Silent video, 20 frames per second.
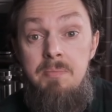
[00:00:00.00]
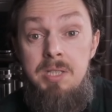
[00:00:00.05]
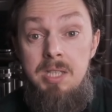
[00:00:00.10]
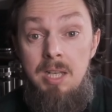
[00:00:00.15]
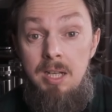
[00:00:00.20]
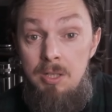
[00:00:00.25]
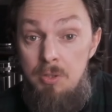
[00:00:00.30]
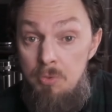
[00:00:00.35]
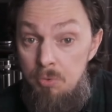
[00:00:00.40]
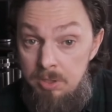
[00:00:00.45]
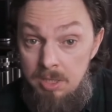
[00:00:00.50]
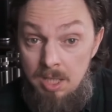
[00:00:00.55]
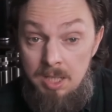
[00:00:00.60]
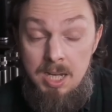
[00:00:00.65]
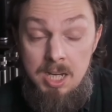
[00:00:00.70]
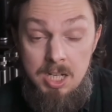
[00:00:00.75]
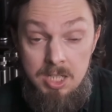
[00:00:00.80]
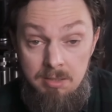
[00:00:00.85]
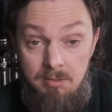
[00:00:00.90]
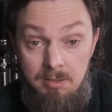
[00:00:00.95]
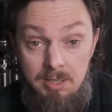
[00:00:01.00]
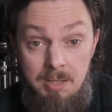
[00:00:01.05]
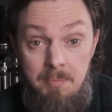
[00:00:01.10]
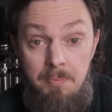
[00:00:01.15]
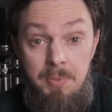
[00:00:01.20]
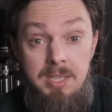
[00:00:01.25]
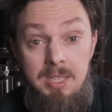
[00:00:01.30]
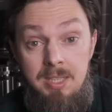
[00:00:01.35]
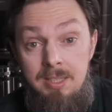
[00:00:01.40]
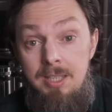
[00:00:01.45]
Gryphon tests
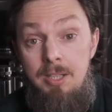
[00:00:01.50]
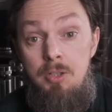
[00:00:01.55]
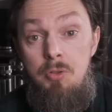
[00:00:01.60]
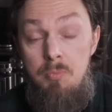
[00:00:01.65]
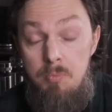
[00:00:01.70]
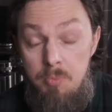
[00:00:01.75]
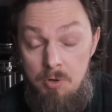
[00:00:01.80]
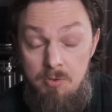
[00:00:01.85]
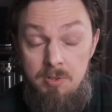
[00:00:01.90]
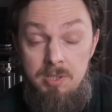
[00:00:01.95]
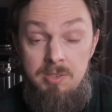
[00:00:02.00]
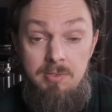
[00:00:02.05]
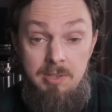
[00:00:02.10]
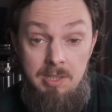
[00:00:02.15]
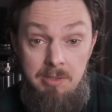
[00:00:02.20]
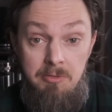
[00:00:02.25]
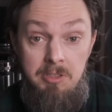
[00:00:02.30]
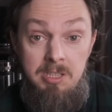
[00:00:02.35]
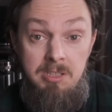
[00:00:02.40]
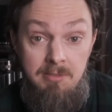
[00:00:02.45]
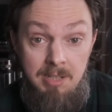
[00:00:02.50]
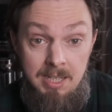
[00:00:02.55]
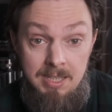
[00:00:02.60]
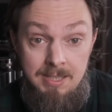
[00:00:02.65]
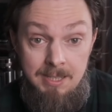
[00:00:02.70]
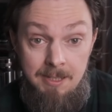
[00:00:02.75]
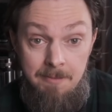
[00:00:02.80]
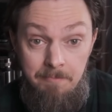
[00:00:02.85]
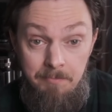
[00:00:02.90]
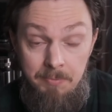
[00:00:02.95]
every part of their devices.
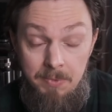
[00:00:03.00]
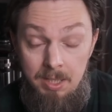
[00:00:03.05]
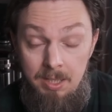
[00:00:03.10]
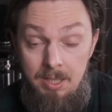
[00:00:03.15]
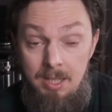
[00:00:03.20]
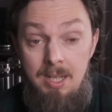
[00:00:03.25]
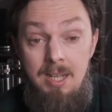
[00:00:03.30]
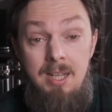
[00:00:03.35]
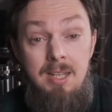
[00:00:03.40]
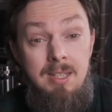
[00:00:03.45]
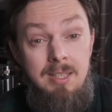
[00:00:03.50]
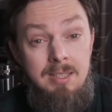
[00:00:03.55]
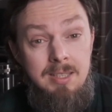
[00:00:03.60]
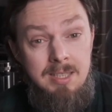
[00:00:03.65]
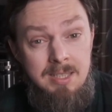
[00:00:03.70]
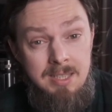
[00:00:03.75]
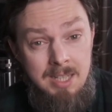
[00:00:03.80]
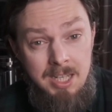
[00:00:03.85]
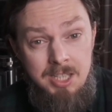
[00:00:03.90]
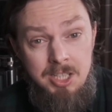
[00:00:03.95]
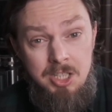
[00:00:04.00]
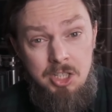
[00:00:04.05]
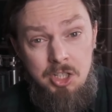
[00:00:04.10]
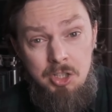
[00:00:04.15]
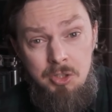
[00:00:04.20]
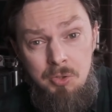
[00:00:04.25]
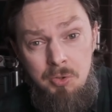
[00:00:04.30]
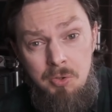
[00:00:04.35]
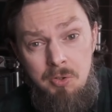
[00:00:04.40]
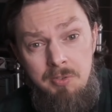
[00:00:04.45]
This means they have a
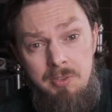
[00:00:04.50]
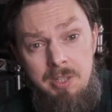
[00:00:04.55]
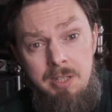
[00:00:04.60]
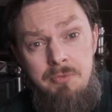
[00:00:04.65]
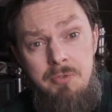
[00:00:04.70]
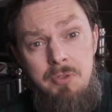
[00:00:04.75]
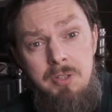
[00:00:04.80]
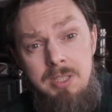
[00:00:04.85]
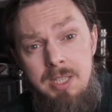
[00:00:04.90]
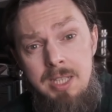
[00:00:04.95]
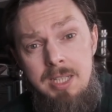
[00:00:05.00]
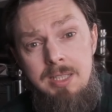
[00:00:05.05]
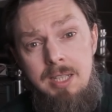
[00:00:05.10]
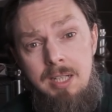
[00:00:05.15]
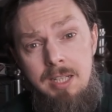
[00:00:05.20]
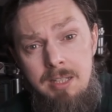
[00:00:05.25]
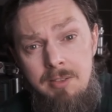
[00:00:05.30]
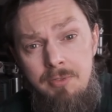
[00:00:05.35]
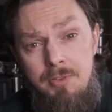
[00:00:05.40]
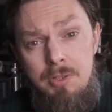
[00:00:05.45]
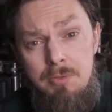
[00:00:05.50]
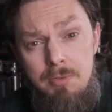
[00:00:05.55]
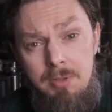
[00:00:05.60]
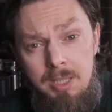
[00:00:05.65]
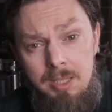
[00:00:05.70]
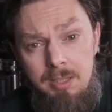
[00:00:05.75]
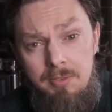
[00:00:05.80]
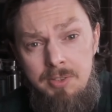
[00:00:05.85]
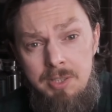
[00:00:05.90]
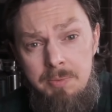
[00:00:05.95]
history of tests
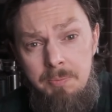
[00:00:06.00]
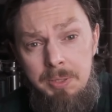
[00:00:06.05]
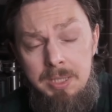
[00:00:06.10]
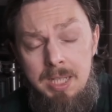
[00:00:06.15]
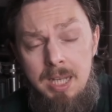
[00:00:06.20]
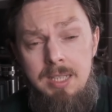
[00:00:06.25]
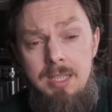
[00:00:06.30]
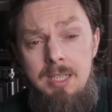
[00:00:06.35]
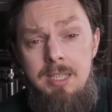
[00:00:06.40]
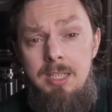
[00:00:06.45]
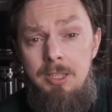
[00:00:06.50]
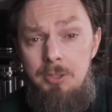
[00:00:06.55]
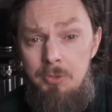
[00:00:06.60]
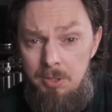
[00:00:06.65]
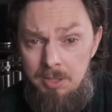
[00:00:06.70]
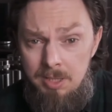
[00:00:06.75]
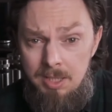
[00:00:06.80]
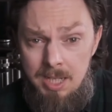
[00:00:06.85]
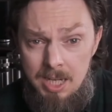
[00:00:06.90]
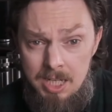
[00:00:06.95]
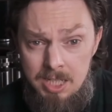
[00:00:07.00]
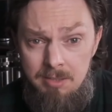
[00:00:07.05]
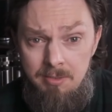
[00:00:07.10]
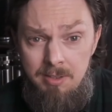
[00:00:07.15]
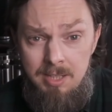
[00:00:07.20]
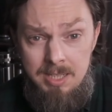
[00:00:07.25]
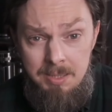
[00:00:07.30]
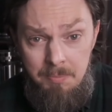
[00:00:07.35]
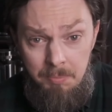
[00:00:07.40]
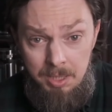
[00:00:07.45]
for every piece of
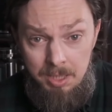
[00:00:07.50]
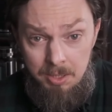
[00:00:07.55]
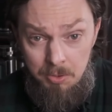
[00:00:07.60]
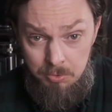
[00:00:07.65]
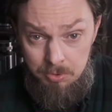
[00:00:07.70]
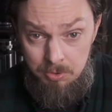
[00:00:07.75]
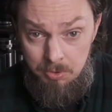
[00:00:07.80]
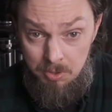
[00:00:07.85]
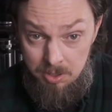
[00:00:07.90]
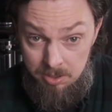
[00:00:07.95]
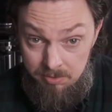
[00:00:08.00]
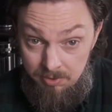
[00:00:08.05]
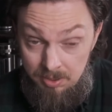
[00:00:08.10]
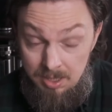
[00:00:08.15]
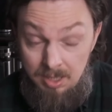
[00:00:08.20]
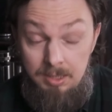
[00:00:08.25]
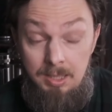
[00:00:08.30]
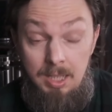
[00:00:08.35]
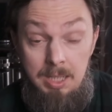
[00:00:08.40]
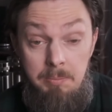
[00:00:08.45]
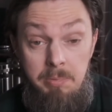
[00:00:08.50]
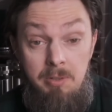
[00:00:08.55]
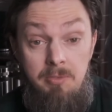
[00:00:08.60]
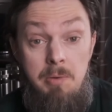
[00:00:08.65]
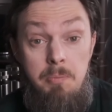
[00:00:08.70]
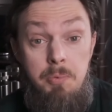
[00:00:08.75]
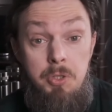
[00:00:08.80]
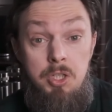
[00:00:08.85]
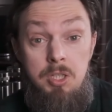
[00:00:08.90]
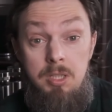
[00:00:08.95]
hardware they've made,
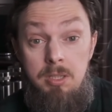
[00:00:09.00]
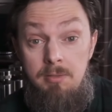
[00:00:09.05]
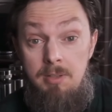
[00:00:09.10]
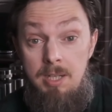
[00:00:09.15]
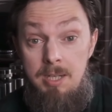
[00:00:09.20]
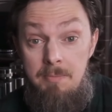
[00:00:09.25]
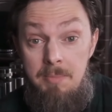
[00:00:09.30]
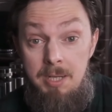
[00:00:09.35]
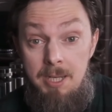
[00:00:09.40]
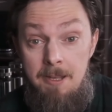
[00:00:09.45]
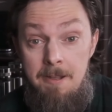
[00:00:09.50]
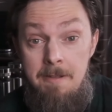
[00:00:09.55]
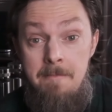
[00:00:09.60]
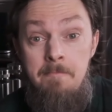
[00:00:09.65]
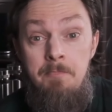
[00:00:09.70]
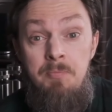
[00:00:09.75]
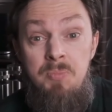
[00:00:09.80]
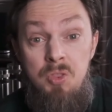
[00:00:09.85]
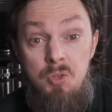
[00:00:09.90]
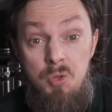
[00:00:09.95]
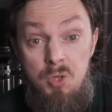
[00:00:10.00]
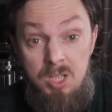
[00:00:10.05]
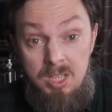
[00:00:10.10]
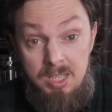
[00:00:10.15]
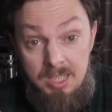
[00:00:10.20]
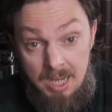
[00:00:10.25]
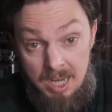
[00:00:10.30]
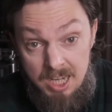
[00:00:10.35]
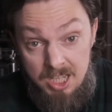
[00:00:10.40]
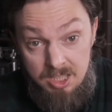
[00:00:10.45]
as well as for
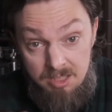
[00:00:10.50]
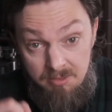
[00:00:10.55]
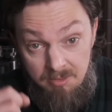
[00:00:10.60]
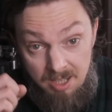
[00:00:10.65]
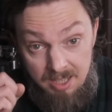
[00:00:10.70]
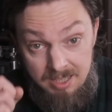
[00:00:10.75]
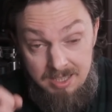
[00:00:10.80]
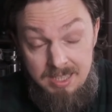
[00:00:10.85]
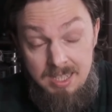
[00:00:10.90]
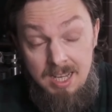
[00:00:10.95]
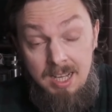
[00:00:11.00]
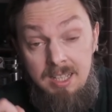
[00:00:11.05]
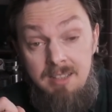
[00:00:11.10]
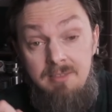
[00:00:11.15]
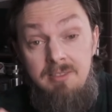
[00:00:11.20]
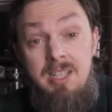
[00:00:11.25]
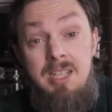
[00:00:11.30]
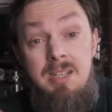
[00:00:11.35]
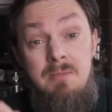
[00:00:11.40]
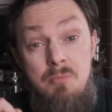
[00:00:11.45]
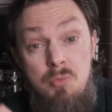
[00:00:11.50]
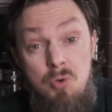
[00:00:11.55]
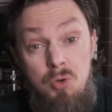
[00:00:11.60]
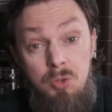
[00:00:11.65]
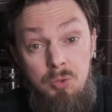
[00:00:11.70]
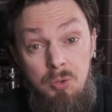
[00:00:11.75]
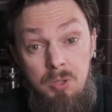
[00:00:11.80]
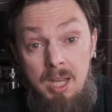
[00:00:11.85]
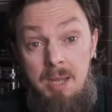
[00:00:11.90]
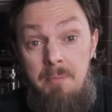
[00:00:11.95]
every module, circuit board,
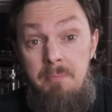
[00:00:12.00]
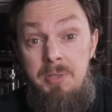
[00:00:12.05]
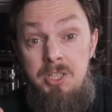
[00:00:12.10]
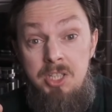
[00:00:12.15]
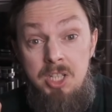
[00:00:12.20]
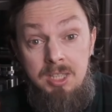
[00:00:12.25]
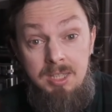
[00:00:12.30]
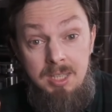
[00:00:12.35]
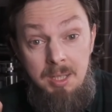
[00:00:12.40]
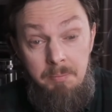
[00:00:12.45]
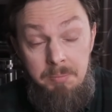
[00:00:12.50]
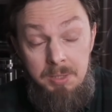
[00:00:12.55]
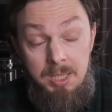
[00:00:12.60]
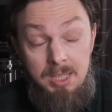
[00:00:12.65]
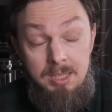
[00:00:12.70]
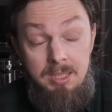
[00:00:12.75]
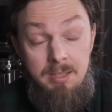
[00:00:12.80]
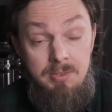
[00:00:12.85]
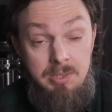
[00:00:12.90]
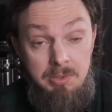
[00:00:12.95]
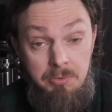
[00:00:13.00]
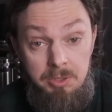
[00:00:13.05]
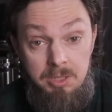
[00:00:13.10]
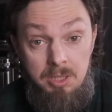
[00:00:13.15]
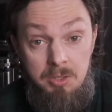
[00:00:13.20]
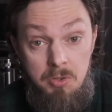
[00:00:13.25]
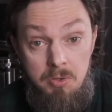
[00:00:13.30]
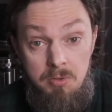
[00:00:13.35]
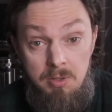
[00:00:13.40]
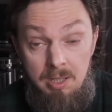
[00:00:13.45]
and everything in
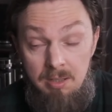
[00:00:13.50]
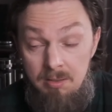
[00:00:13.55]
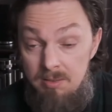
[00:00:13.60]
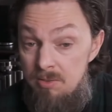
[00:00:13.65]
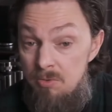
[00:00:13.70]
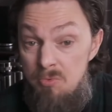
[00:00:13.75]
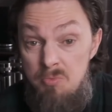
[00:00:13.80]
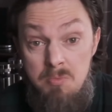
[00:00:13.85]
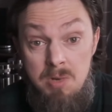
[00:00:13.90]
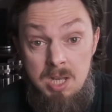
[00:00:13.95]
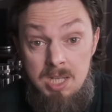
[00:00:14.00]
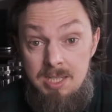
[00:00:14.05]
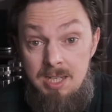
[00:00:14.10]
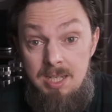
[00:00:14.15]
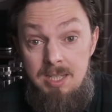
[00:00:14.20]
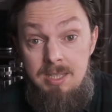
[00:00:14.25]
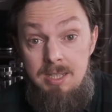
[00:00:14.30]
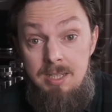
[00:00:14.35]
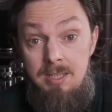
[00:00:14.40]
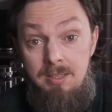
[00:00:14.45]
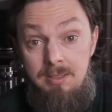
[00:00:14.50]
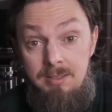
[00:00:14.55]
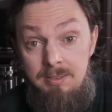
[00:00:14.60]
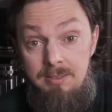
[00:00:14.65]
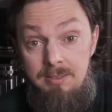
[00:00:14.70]
between. That's crazy.